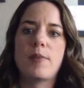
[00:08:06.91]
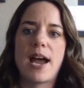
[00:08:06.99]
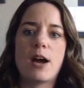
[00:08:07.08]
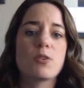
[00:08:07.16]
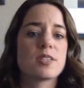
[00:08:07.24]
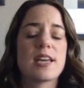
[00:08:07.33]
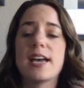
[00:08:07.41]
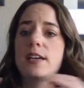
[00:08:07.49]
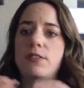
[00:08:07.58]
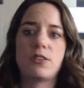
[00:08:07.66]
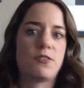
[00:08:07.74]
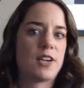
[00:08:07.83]
outside
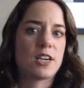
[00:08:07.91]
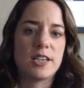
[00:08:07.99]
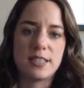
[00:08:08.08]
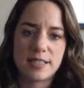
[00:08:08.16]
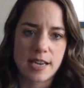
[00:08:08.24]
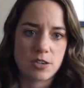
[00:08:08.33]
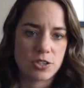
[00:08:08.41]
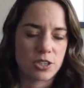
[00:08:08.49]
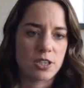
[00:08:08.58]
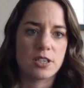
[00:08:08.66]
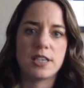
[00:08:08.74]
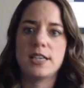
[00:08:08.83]
of the very
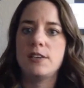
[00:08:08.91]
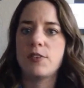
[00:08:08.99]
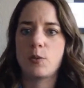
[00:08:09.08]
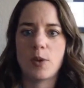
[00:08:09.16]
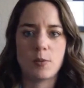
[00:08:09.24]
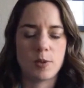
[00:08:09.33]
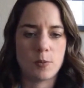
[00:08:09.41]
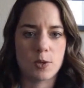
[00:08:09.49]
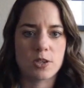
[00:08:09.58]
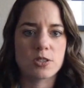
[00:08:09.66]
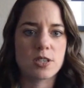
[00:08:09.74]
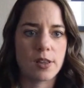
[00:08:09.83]
center, and even when we
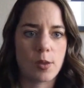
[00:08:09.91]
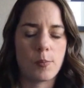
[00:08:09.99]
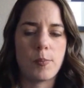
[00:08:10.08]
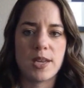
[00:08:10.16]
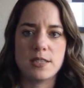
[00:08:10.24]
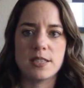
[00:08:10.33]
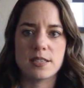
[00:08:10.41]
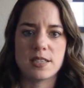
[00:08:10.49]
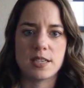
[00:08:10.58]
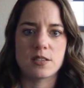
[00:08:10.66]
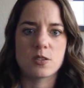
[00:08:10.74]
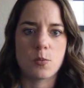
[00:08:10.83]
were still a bit
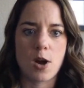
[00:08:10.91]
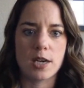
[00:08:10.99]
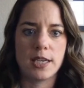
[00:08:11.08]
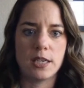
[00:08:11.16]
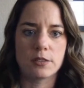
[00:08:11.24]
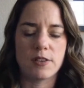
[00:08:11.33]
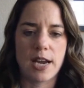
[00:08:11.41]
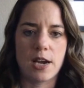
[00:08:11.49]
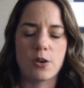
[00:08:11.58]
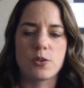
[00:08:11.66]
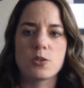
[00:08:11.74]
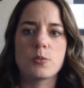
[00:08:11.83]
distanced, walking
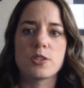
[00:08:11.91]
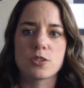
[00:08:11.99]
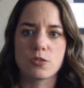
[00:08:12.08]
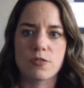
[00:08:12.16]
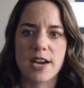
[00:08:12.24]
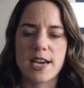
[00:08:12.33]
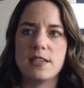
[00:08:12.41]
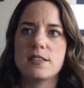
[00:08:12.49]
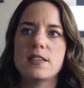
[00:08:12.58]
around was great.